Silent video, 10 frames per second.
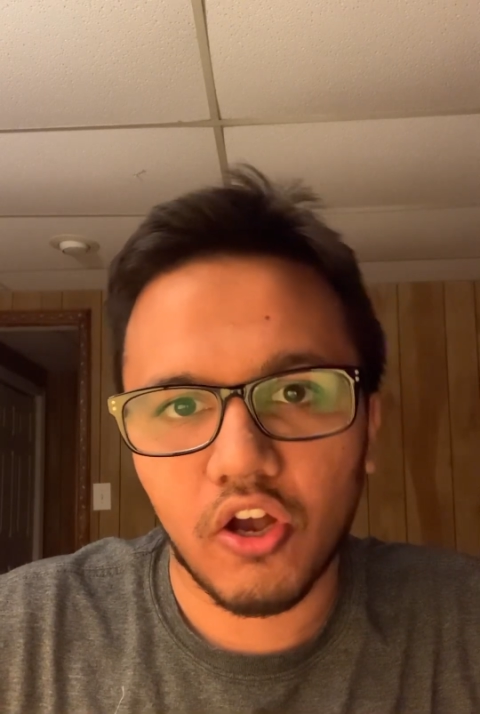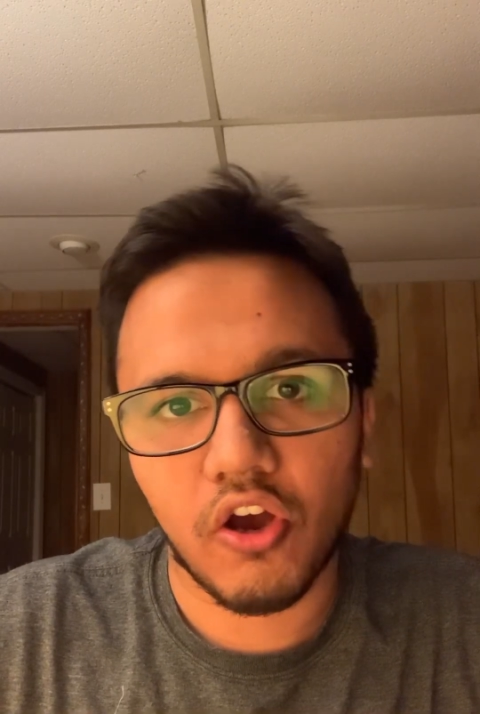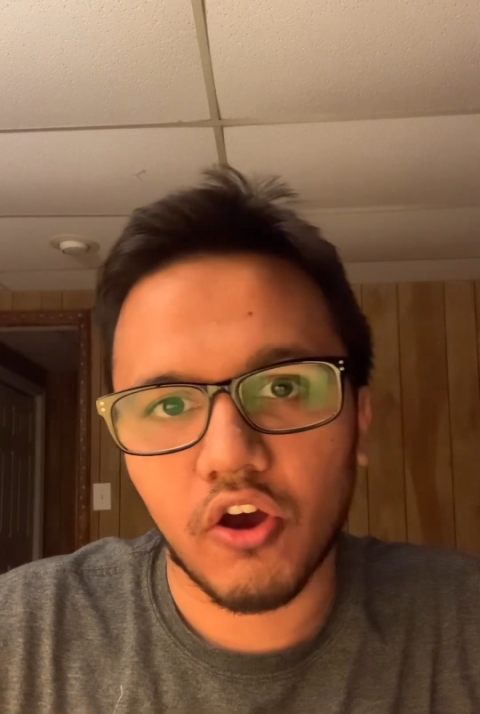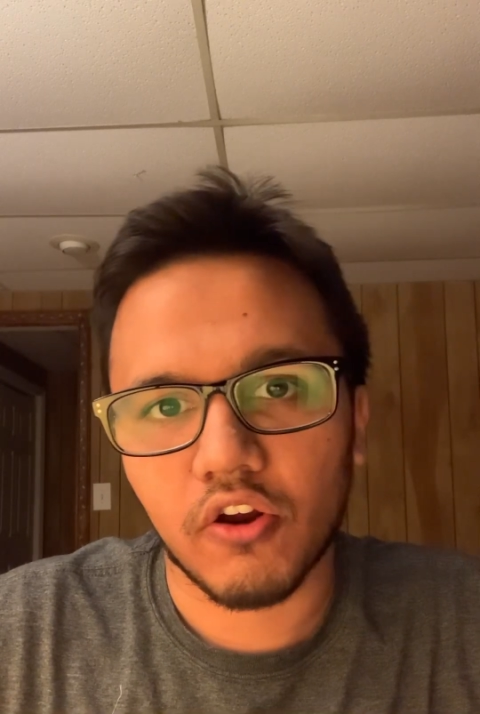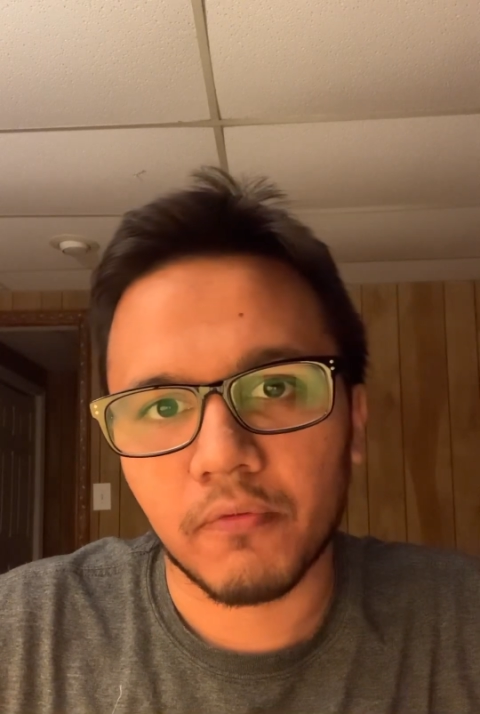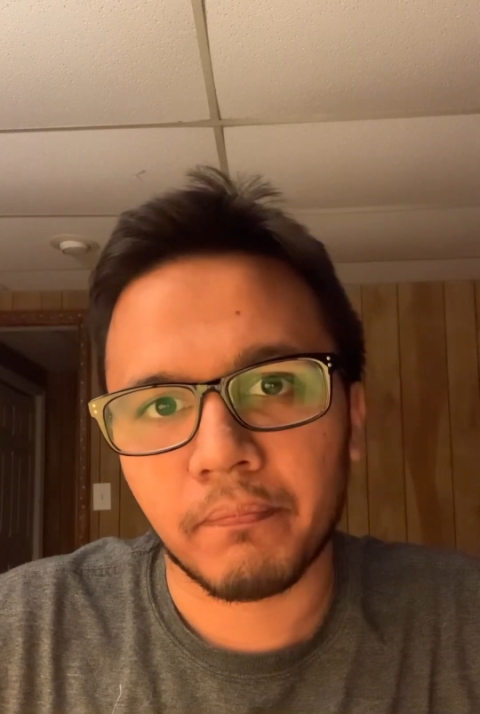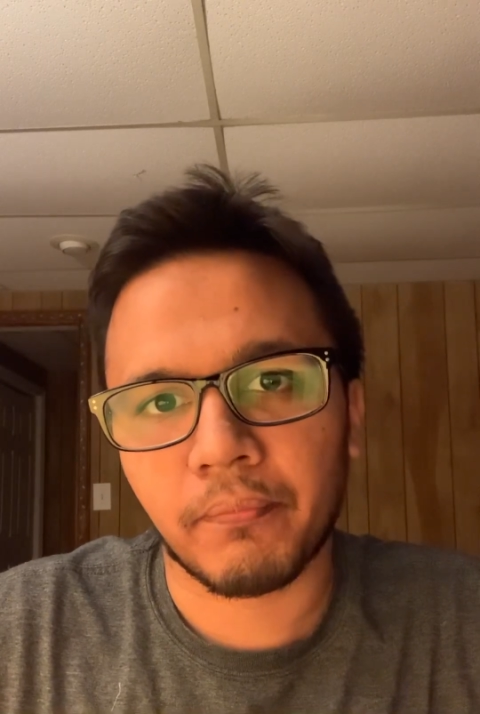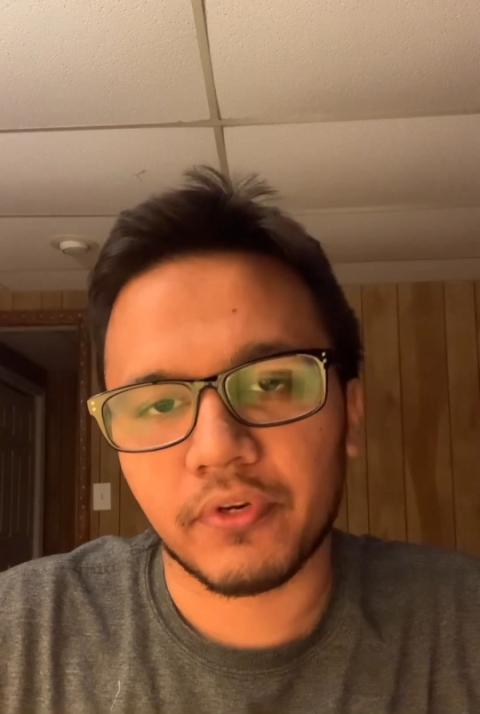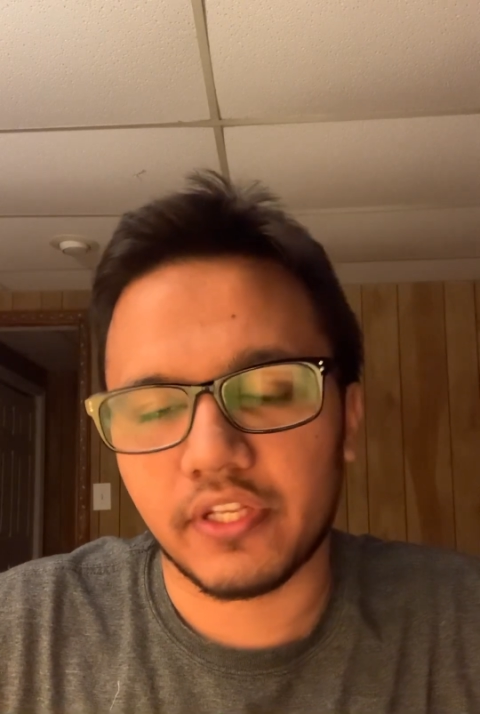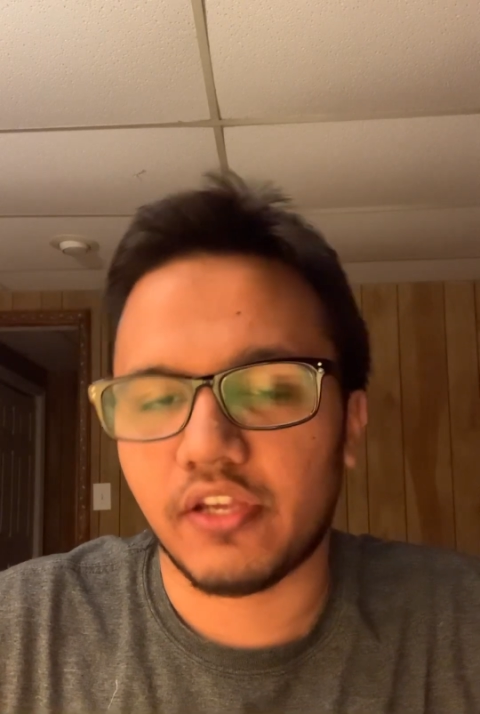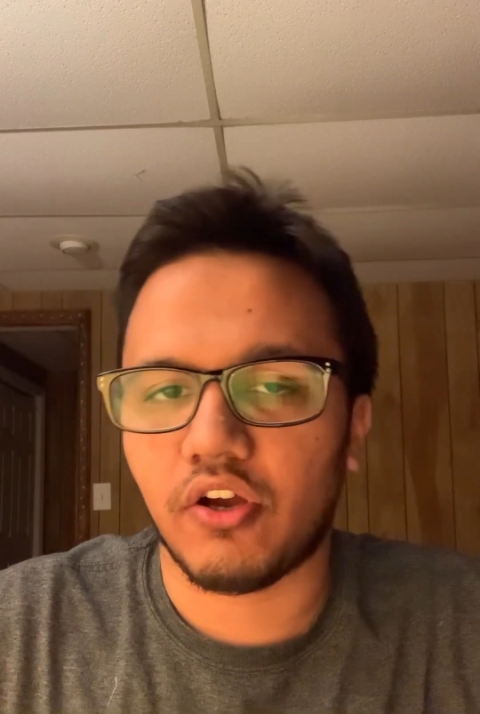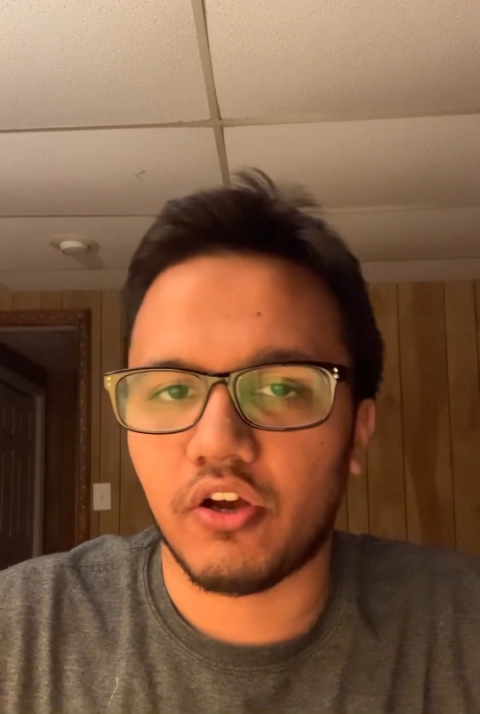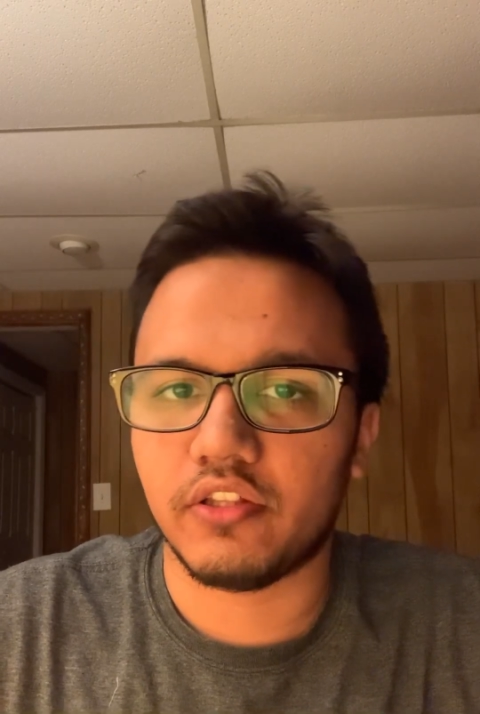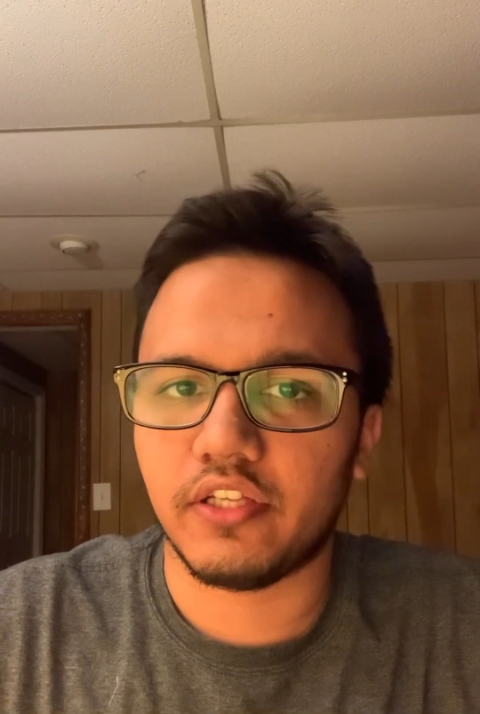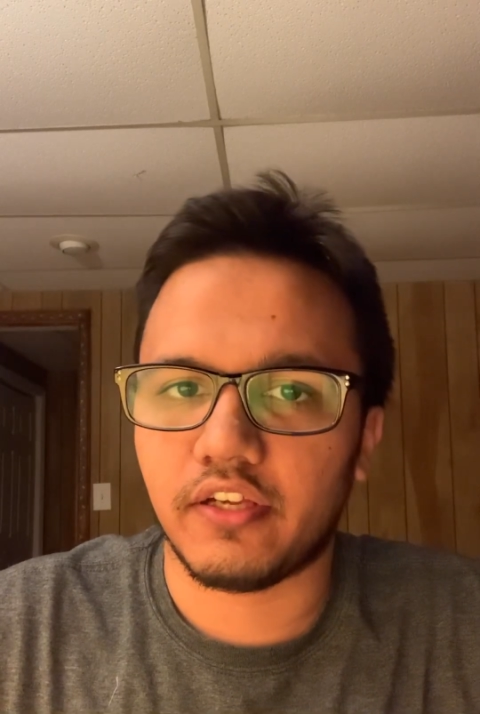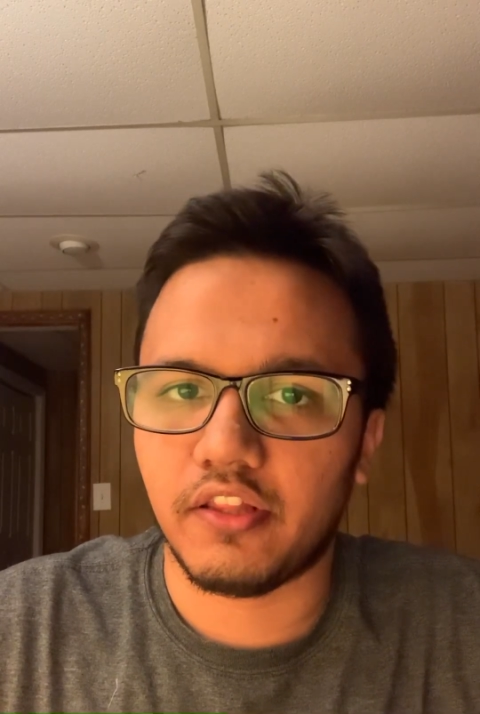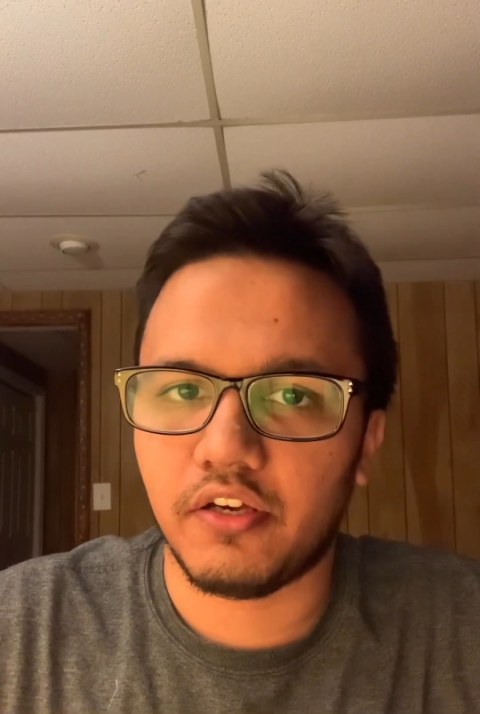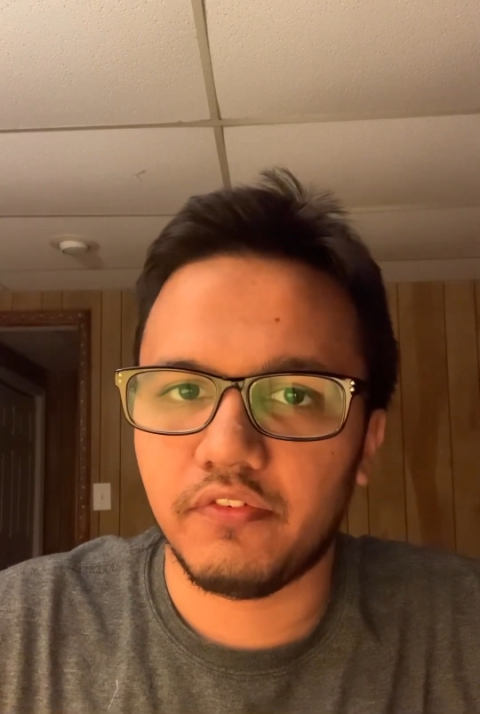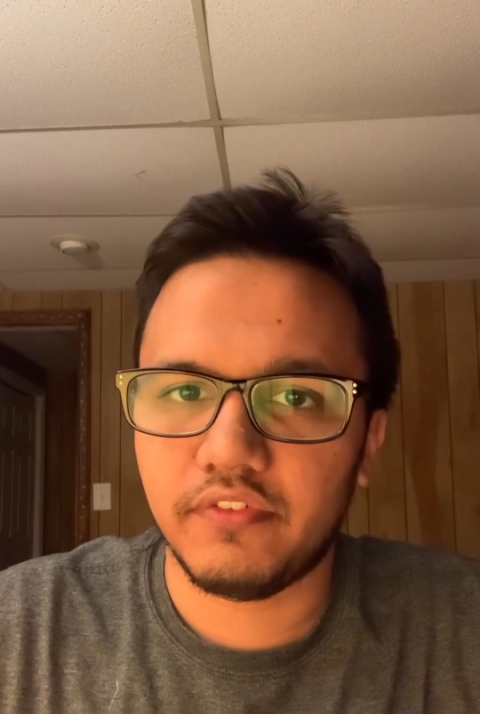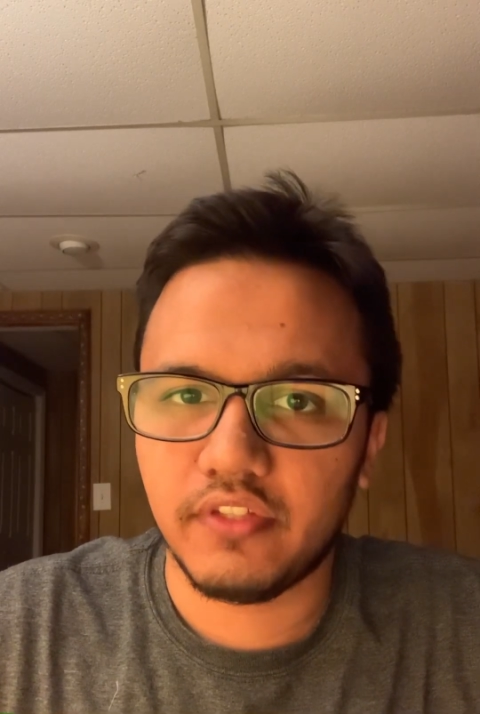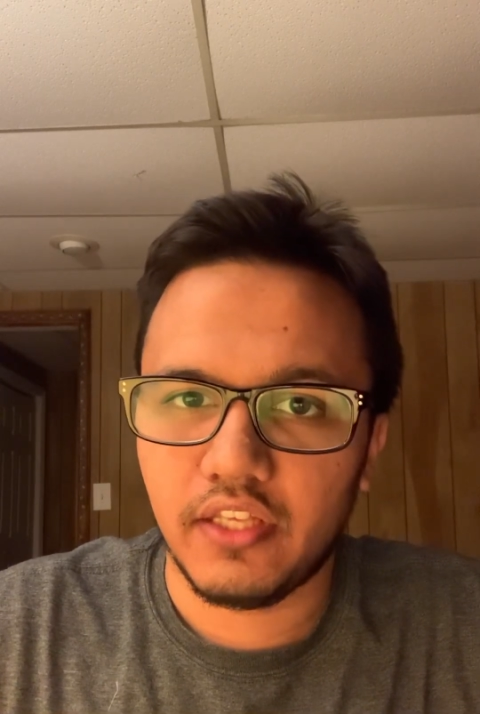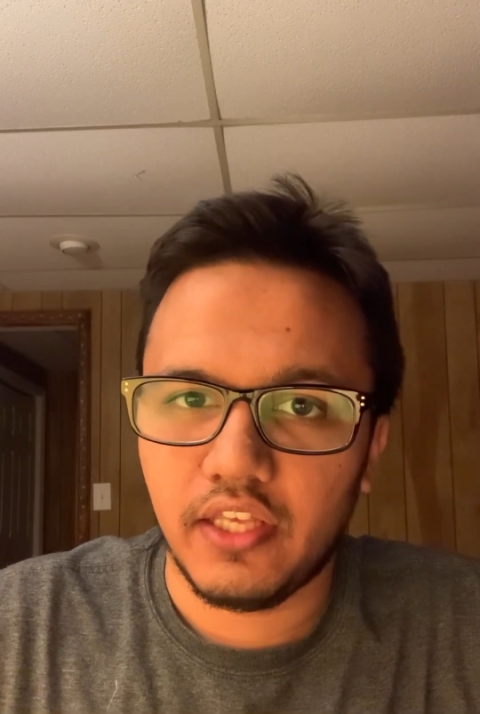or putting on the gloves,